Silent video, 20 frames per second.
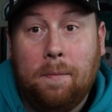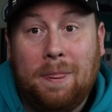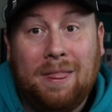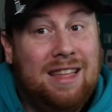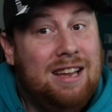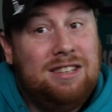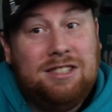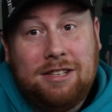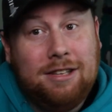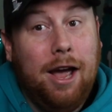
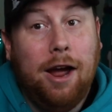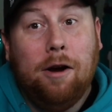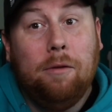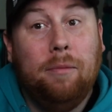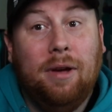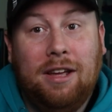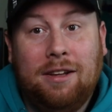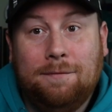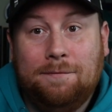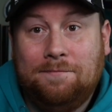Didn't scare
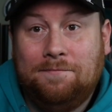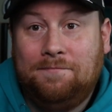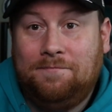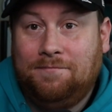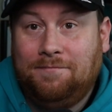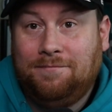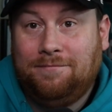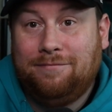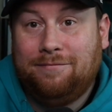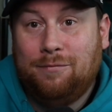me.
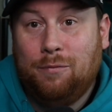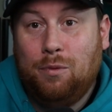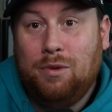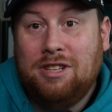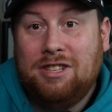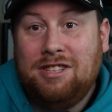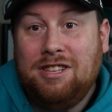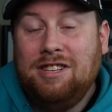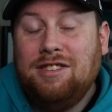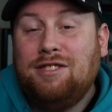When the
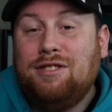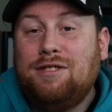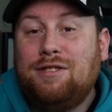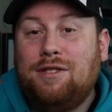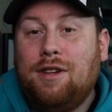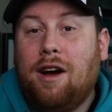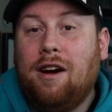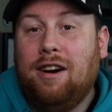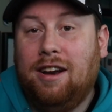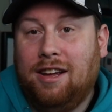season
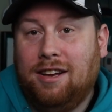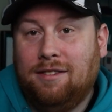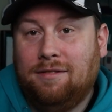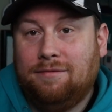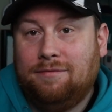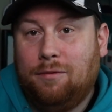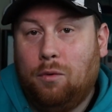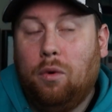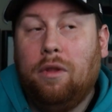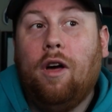started,
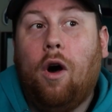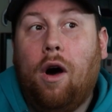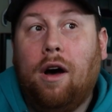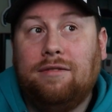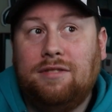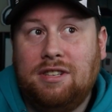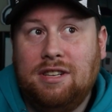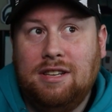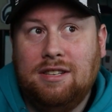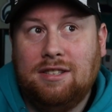well, the
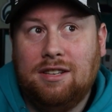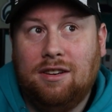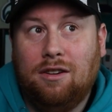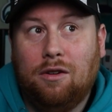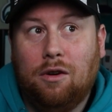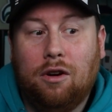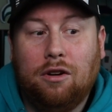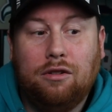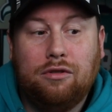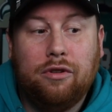offseason
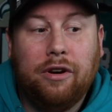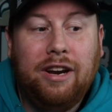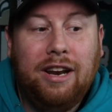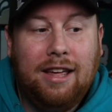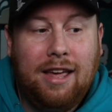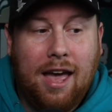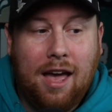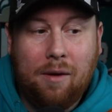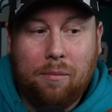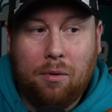or the training
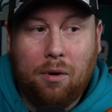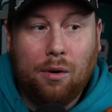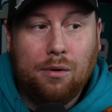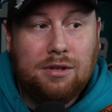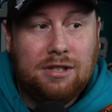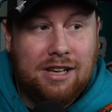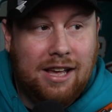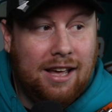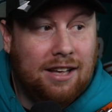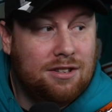camp or
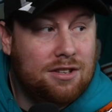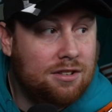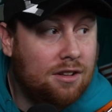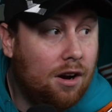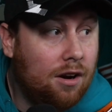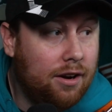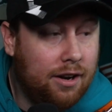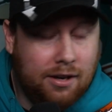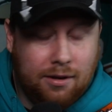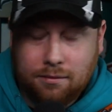OTA
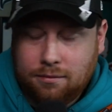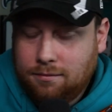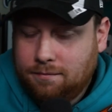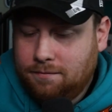started,